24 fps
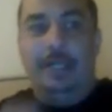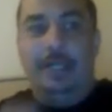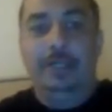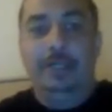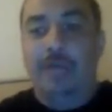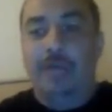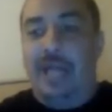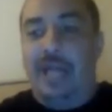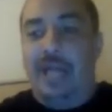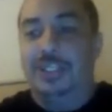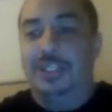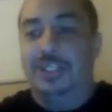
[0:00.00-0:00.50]

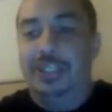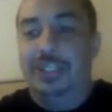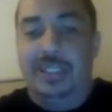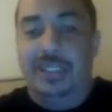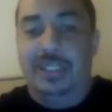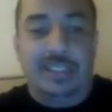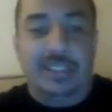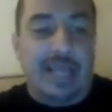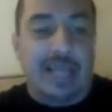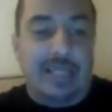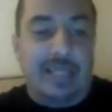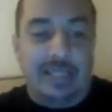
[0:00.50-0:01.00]
you'll actually see
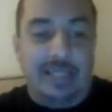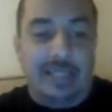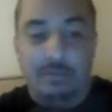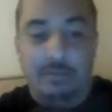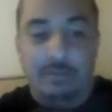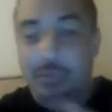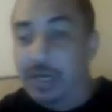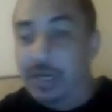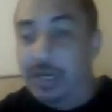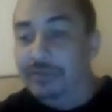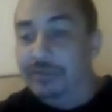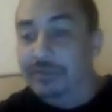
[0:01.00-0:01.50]
this
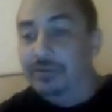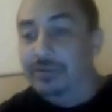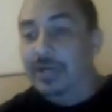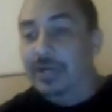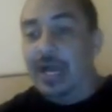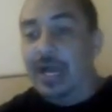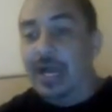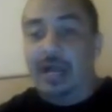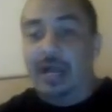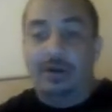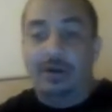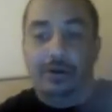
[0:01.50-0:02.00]
content. But if you're
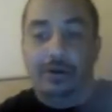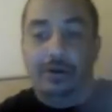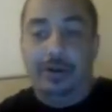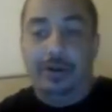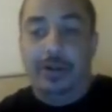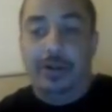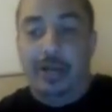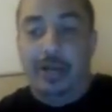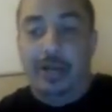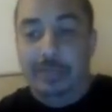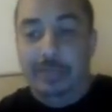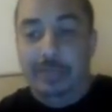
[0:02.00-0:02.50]
not, or
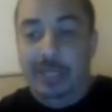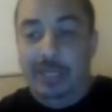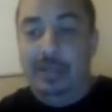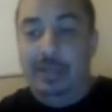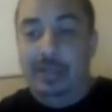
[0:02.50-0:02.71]
you're on